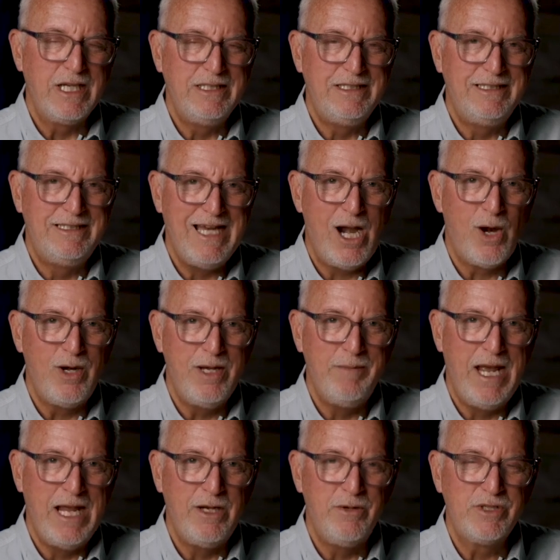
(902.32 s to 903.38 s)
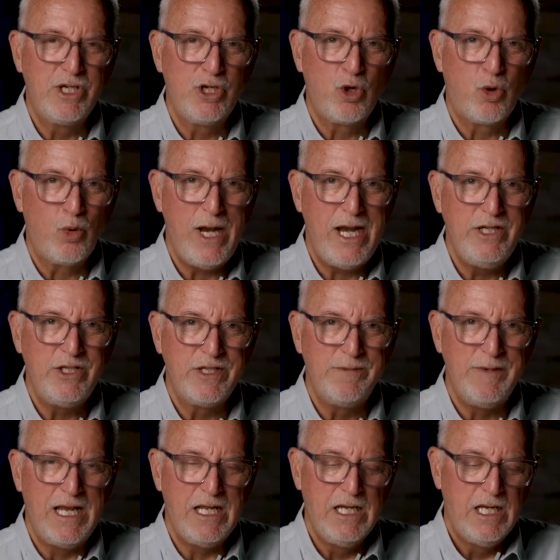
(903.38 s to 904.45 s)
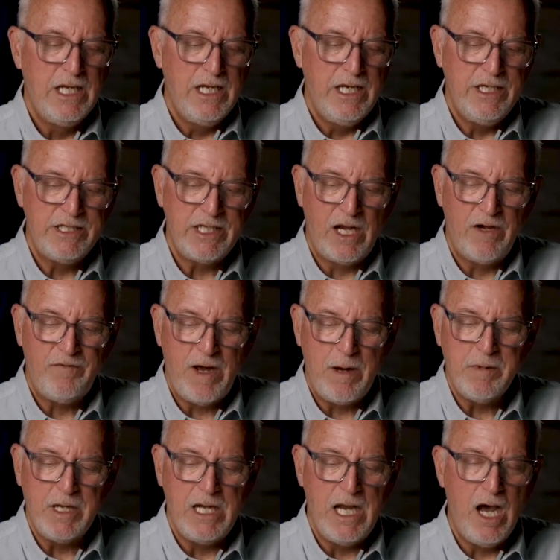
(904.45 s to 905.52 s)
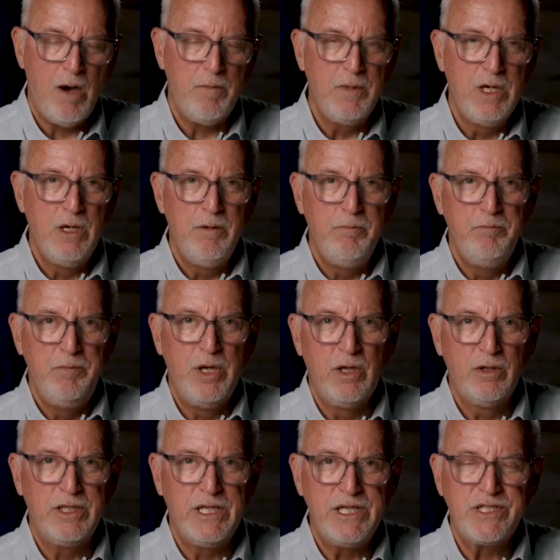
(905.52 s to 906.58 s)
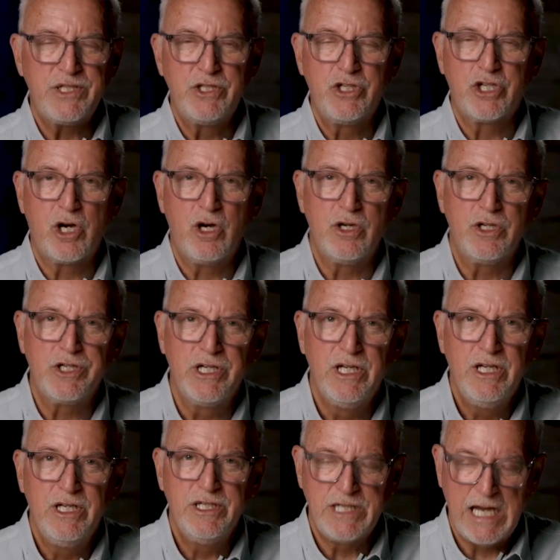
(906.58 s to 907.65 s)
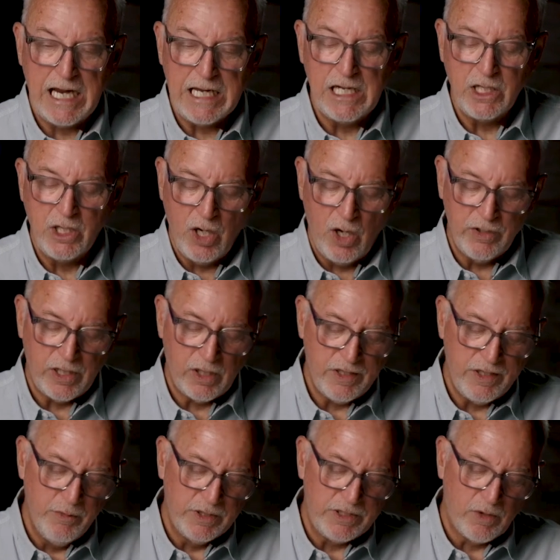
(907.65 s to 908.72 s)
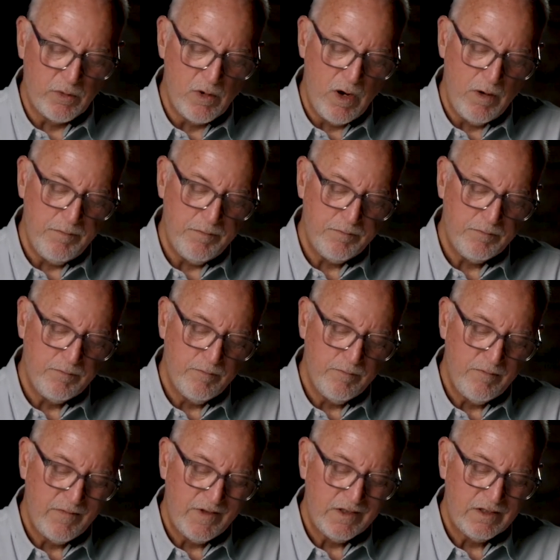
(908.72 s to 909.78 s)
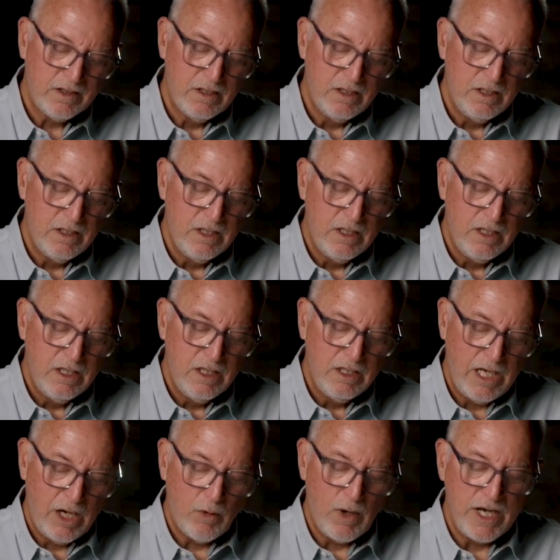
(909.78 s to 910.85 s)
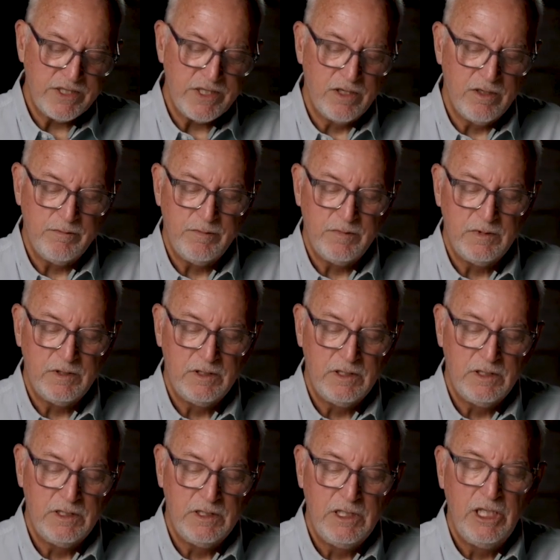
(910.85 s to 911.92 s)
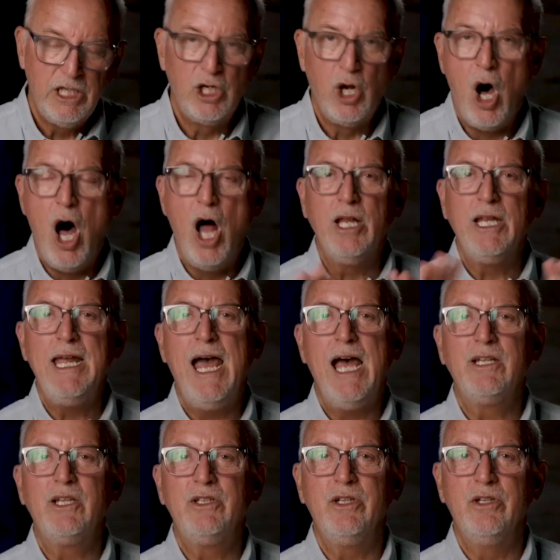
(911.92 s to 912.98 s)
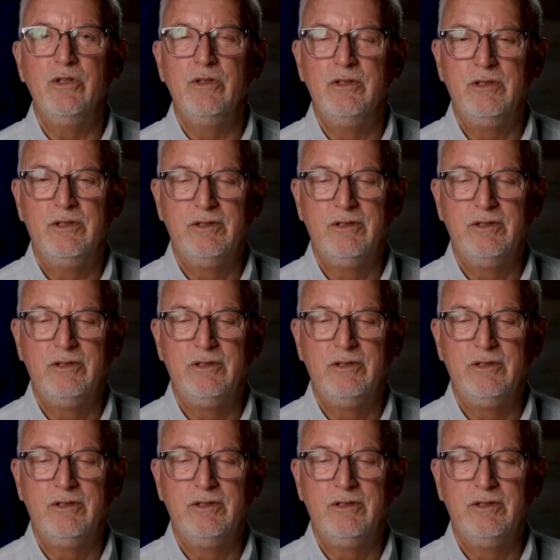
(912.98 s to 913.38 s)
a daring man. He was a courageous man. He said, if I'm going to help build this church, so I got to go there. He went to Rome. They arrested him. And all he had to do